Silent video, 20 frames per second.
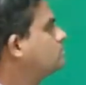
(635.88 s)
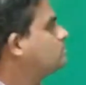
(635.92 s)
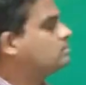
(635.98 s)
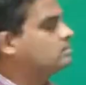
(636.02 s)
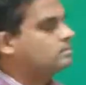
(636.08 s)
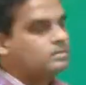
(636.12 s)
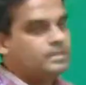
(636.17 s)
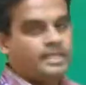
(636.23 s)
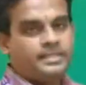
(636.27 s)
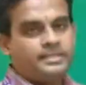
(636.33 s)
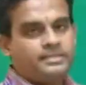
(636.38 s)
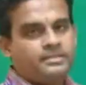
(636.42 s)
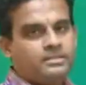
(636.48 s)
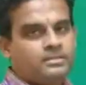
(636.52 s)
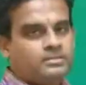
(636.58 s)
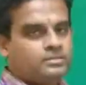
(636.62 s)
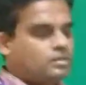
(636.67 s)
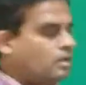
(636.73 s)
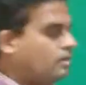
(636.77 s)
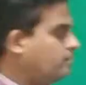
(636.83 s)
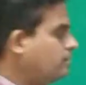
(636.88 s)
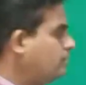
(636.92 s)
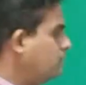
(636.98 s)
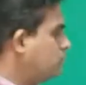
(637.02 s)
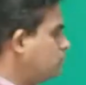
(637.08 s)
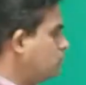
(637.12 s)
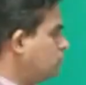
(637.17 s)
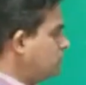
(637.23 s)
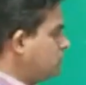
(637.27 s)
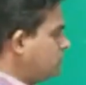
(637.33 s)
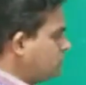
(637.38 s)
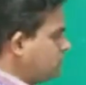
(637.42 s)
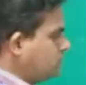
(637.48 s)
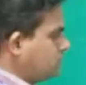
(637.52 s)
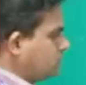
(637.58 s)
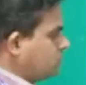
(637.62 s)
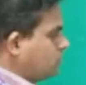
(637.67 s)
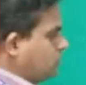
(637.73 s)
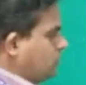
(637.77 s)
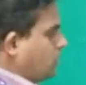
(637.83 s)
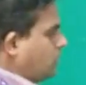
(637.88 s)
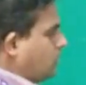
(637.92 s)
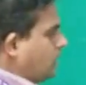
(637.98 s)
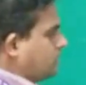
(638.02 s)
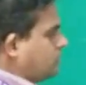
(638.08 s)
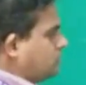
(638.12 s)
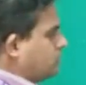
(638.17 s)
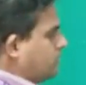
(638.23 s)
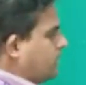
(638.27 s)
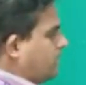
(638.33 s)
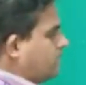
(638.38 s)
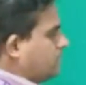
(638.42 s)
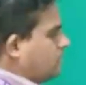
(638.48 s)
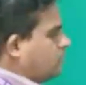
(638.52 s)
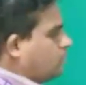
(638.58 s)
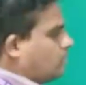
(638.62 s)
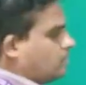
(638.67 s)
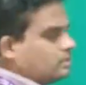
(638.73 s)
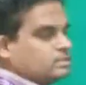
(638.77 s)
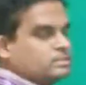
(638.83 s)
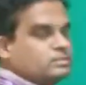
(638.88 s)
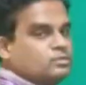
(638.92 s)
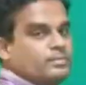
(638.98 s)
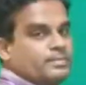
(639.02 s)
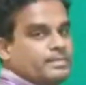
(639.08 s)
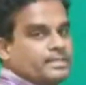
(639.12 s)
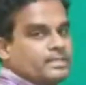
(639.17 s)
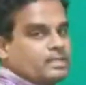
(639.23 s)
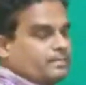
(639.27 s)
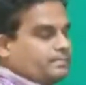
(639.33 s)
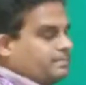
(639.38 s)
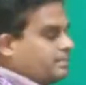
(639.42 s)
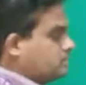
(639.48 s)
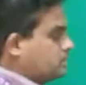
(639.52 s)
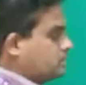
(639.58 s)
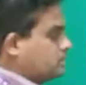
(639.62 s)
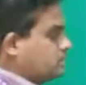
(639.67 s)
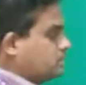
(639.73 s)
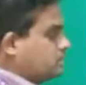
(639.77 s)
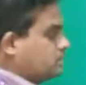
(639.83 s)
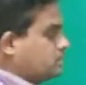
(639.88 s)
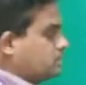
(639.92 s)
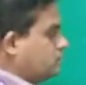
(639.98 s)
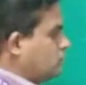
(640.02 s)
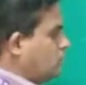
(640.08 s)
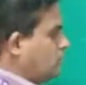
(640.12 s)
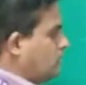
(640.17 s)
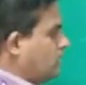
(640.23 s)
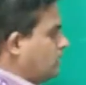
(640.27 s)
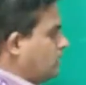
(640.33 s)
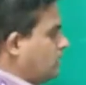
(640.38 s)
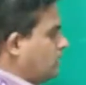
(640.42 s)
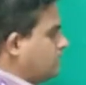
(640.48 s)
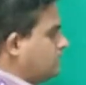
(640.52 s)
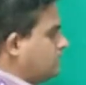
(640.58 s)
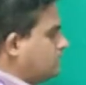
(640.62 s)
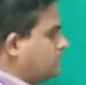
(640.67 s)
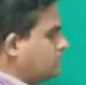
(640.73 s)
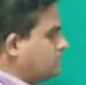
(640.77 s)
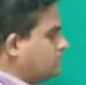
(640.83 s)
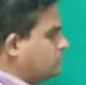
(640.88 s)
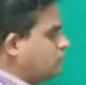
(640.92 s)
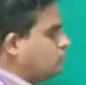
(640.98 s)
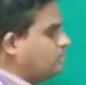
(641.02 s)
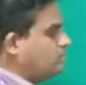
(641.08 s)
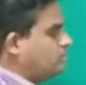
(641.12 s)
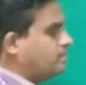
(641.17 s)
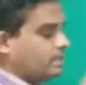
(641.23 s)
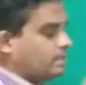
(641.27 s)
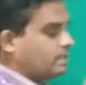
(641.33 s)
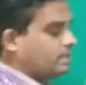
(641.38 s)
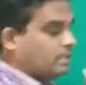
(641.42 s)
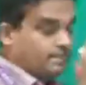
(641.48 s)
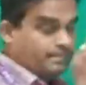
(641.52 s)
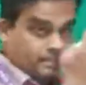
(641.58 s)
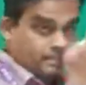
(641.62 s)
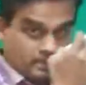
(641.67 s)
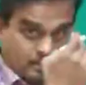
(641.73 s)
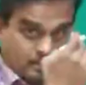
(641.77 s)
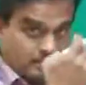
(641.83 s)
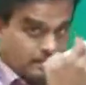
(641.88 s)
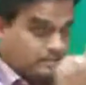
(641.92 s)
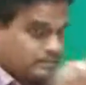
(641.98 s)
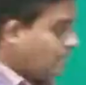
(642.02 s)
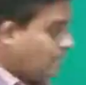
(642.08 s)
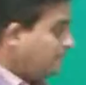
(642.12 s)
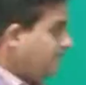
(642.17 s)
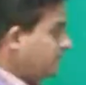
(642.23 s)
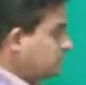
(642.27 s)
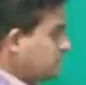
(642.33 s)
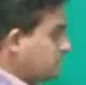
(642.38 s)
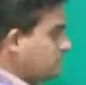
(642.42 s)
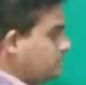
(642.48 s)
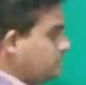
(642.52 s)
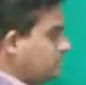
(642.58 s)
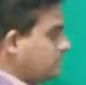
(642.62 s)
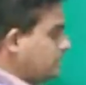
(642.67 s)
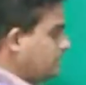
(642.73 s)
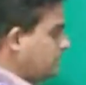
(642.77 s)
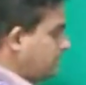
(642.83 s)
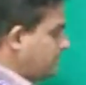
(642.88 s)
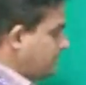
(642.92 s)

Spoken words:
right? So how will you do this? So you are asked to calculate what is numerical aperture. So you should know what is numerical aperture. The aperture is nothing